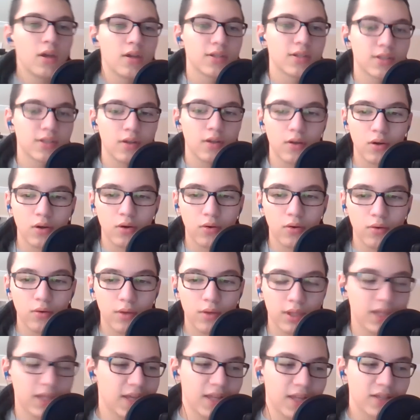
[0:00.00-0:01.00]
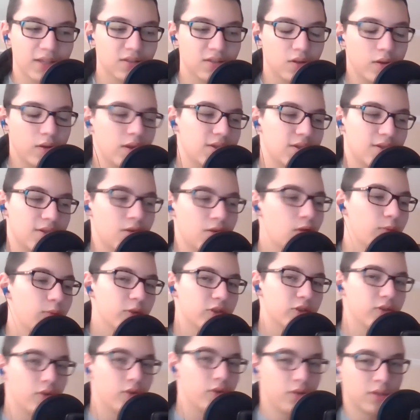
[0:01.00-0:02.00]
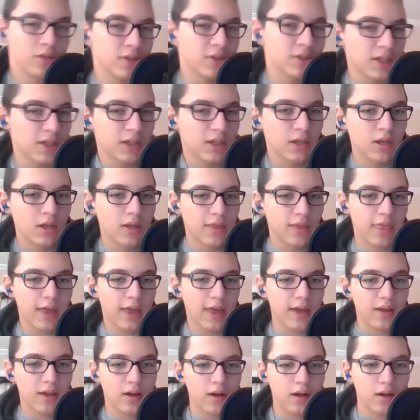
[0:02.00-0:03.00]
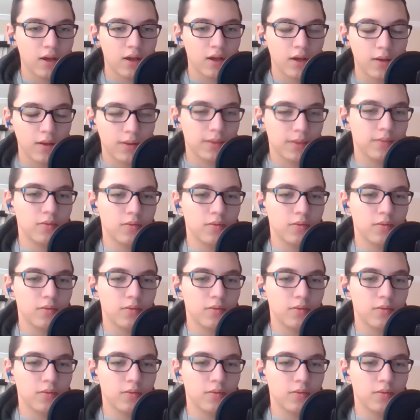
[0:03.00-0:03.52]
So yeah, it's it's an almost certainty that uh,